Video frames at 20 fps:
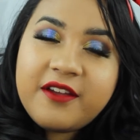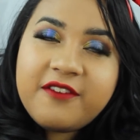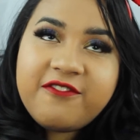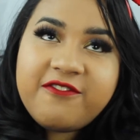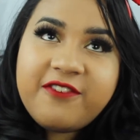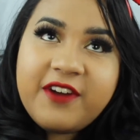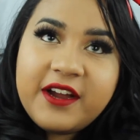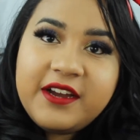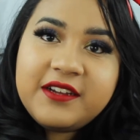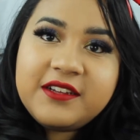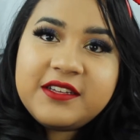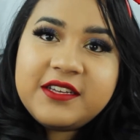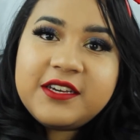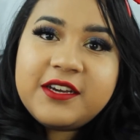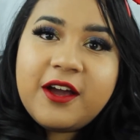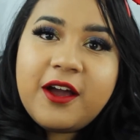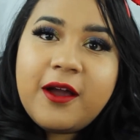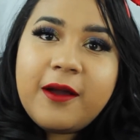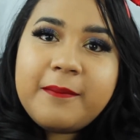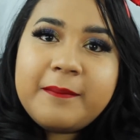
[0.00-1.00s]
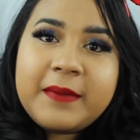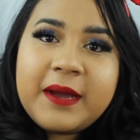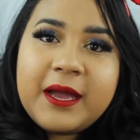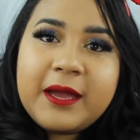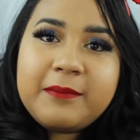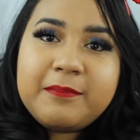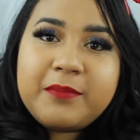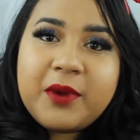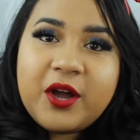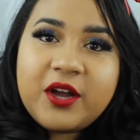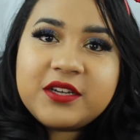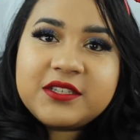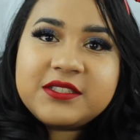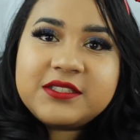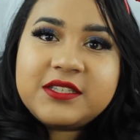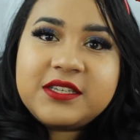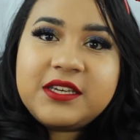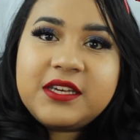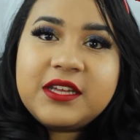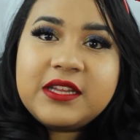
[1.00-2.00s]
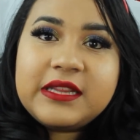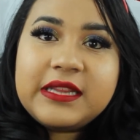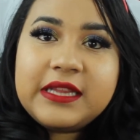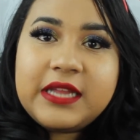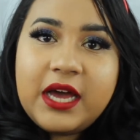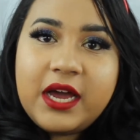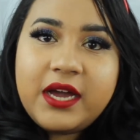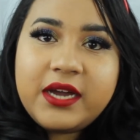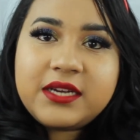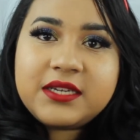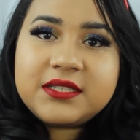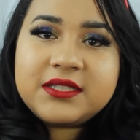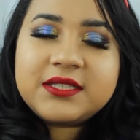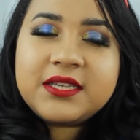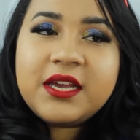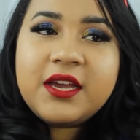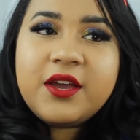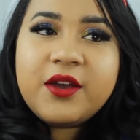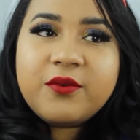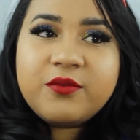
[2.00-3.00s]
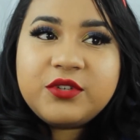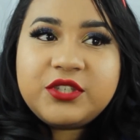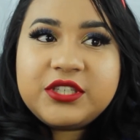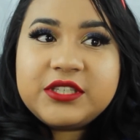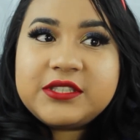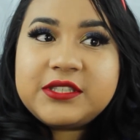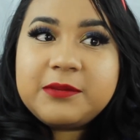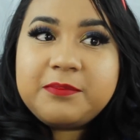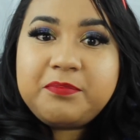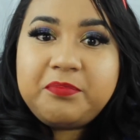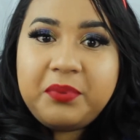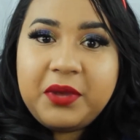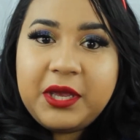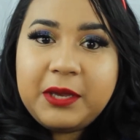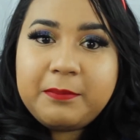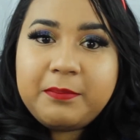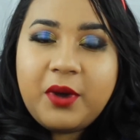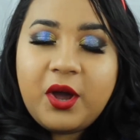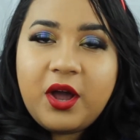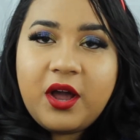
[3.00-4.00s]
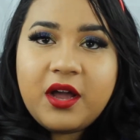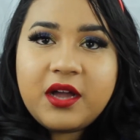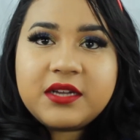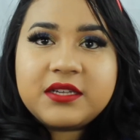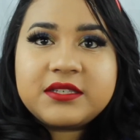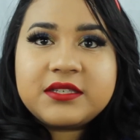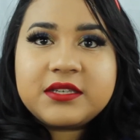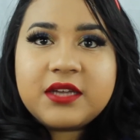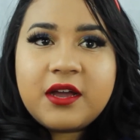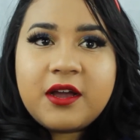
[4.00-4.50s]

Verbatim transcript: I finally got my BoxyLuxe, which is a big box.